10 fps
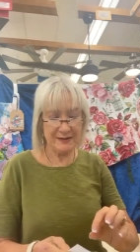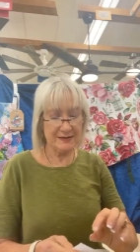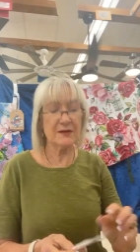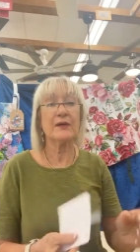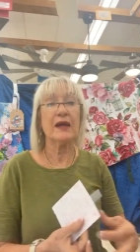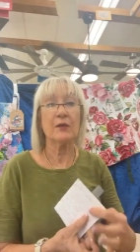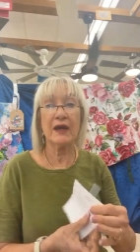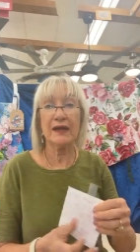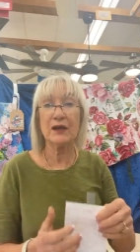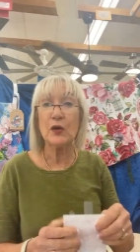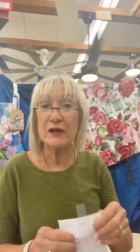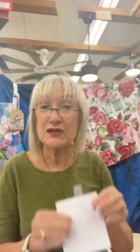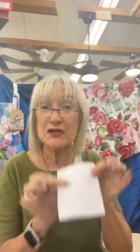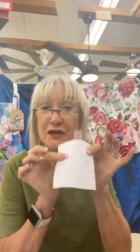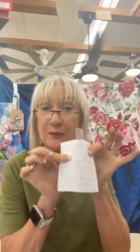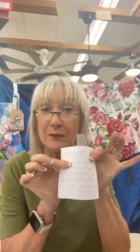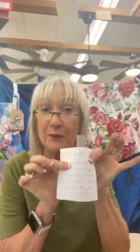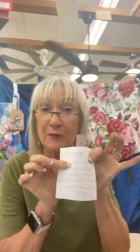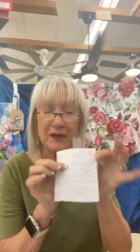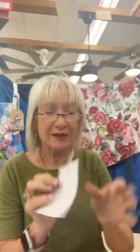yes, okay, we had a question.
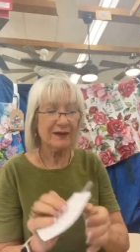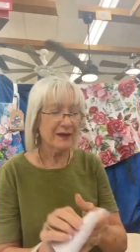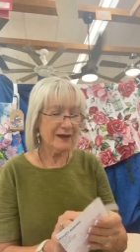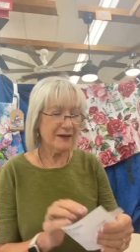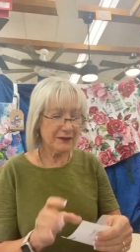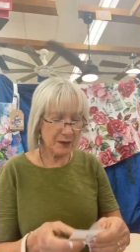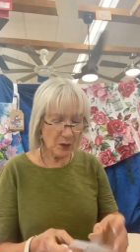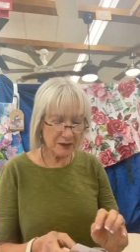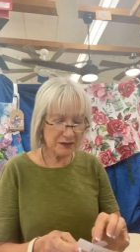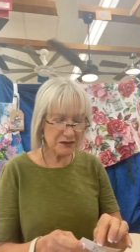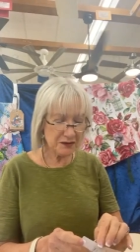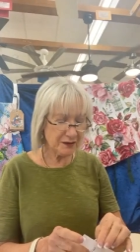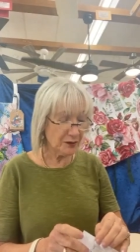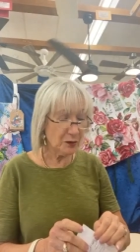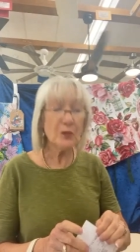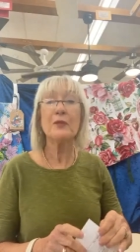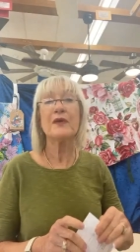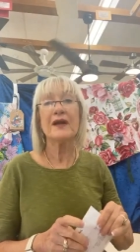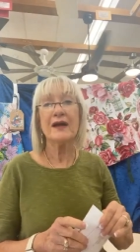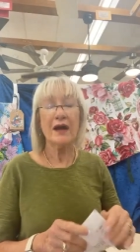And they wanted to know
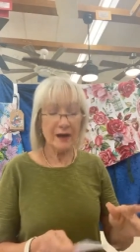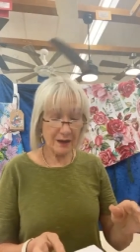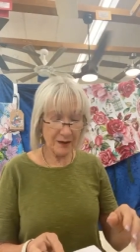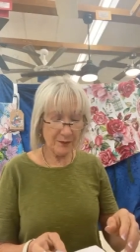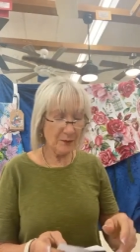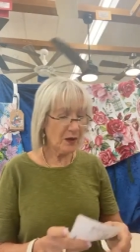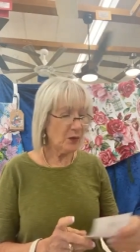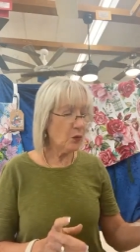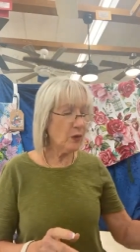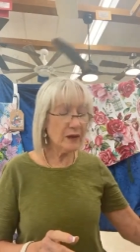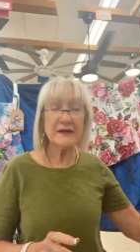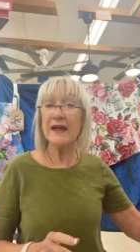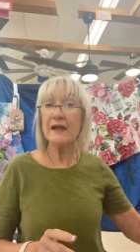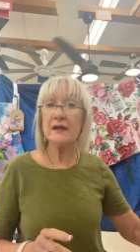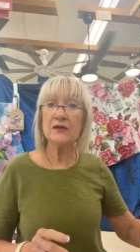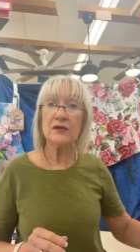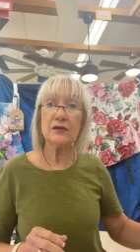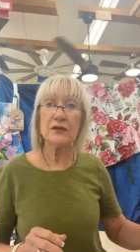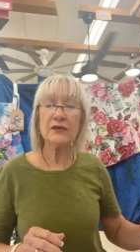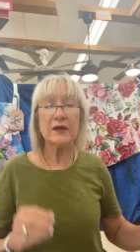what they can
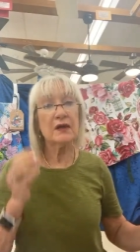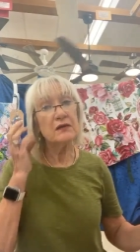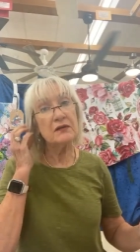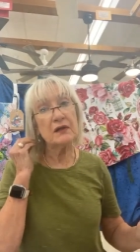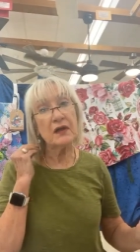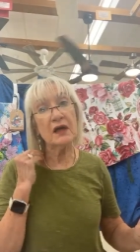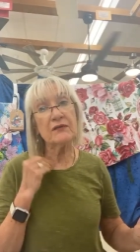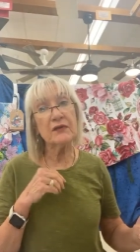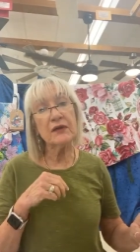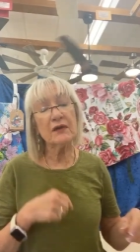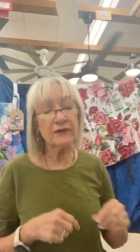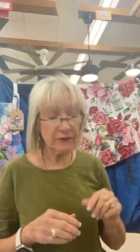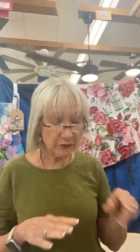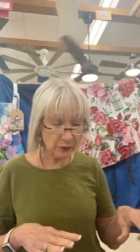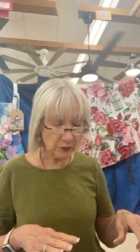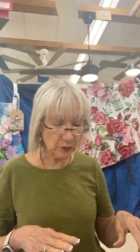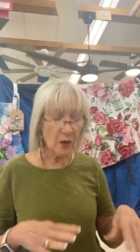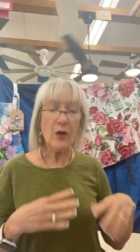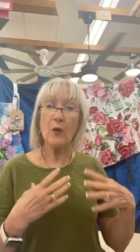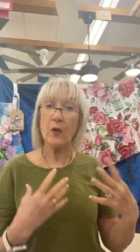use to cover their food
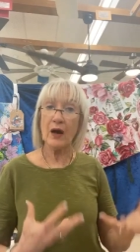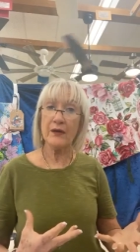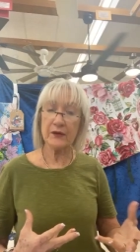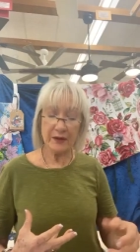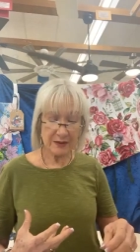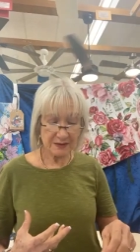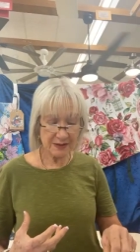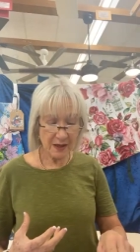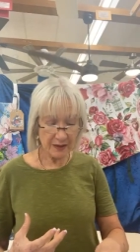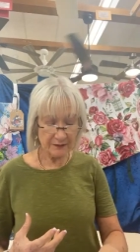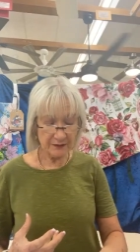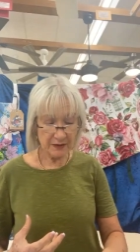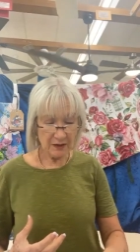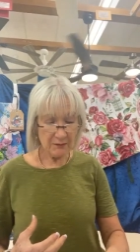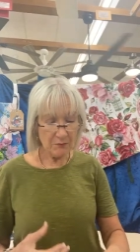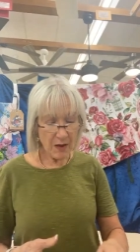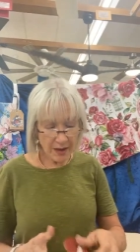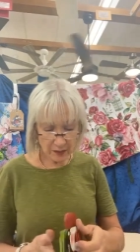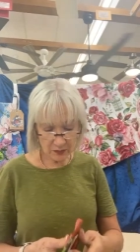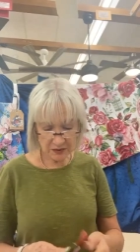while they're outside.
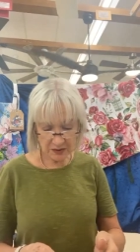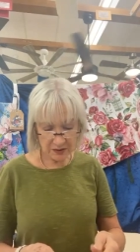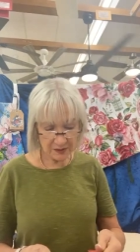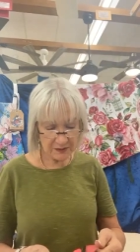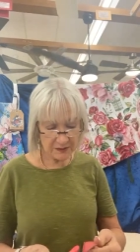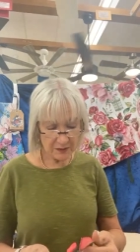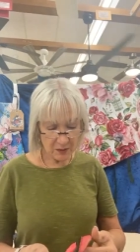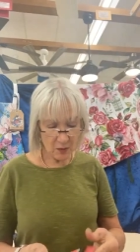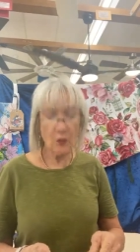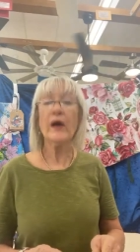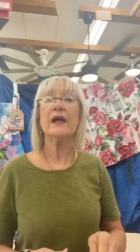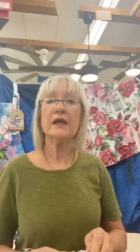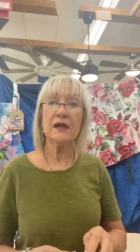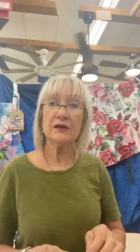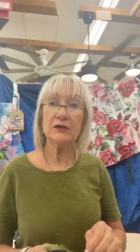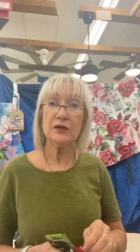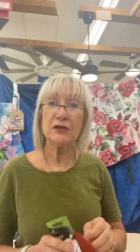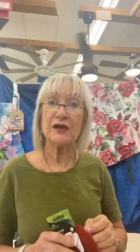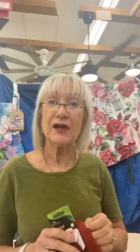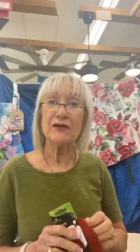My question is, what can I
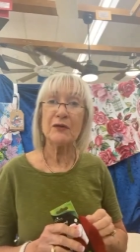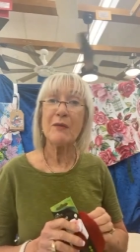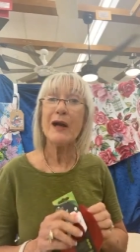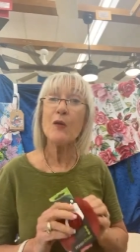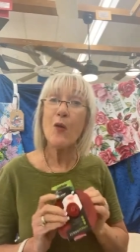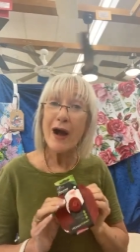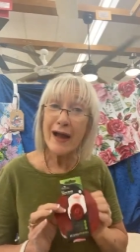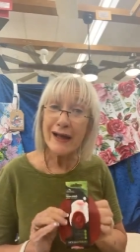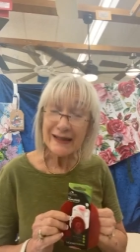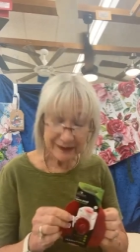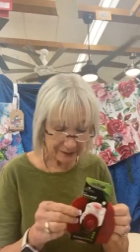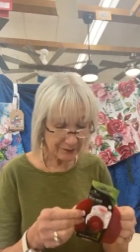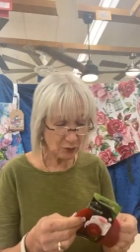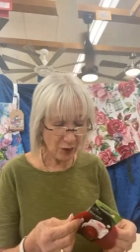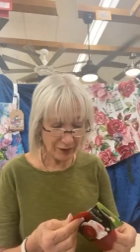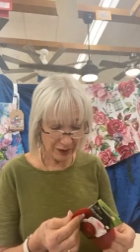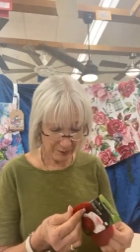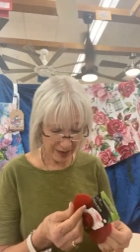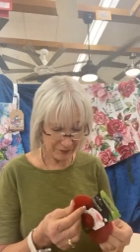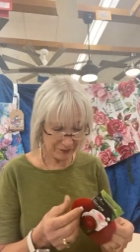do to cover my wine while I'm